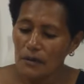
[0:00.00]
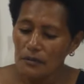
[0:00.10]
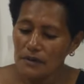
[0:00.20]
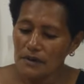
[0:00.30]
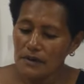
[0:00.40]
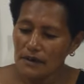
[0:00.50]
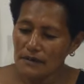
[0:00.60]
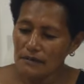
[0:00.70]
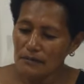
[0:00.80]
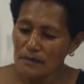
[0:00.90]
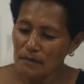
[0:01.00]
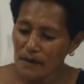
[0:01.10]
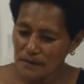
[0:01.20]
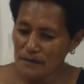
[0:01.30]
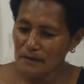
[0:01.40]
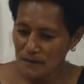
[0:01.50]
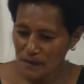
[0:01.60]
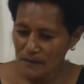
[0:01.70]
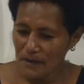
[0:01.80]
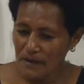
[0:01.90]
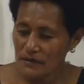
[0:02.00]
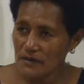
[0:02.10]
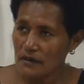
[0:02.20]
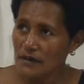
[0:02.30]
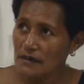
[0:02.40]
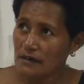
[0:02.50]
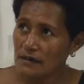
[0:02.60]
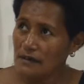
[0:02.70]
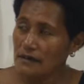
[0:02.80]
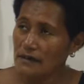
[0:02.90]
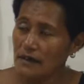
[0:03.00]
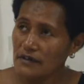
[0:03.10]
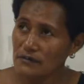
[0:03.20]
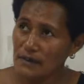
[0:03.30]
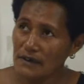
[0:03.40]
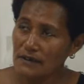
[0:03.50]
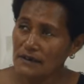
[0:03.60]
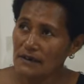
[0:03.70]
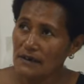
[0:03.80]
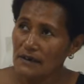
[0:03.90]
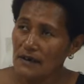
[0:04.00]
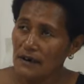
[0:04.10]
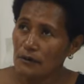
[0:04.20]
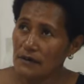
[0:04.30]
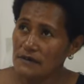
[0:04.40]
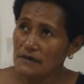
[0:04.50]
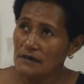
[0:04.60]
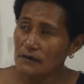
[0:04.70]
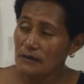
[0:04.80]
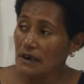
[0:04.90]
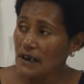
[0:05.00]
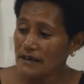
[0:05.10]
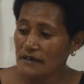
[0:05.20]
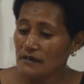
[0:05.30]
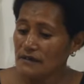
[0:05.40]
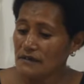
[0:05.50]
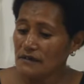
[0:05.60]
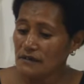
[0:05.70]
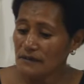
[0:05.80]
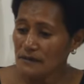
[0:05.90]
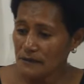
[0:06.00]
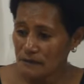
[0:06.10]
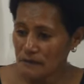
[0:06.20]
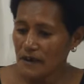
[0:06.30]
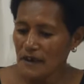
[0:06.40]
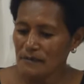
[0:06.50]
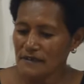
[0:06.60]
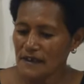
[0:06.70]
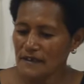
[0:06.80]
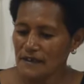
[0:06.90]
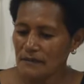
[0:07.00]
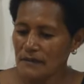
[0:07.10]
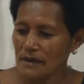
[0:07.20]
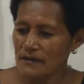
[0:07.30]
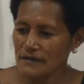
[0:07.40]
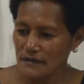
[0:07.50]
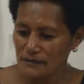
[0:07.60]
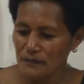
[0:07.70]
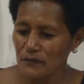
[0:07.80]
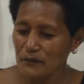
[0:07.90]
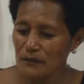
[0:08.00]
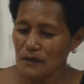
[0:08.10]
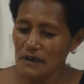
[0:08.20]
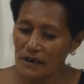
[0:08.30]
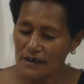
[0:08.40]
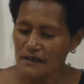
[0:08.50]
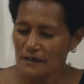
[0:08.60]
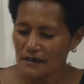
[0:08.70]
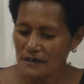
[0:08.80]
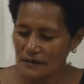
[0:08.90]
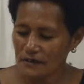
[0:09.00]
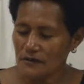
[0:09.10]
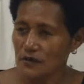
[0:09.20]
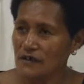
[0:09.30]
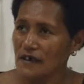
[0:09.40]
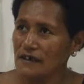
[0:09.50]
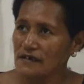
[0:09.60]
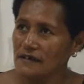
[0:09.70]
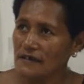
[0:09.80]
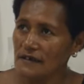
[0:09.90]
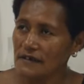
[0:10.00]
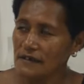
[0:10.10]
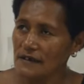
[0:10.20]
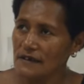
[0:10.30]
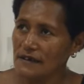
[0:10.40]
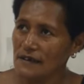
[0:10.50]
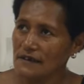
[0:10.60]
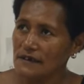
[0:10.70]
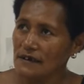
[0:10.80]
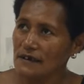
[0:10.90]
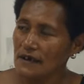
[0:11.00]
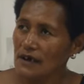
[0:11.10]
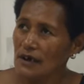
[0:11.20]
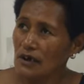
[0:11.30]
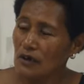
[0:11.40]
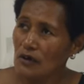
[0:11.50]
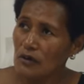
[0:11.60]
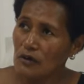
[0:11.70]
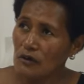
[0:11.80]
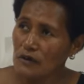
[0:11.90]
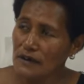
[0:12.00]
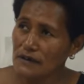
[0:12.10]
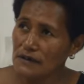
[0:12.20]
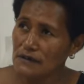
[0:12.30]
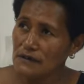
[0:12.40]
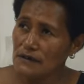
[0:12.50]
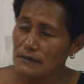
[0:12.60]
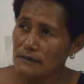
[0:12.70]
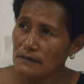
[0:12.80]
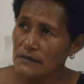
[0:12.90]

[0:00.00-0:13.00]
we get it from the pipe from the village catchment, which we are lucky on where I'm staying that village. We like Jojiana is speaking that all in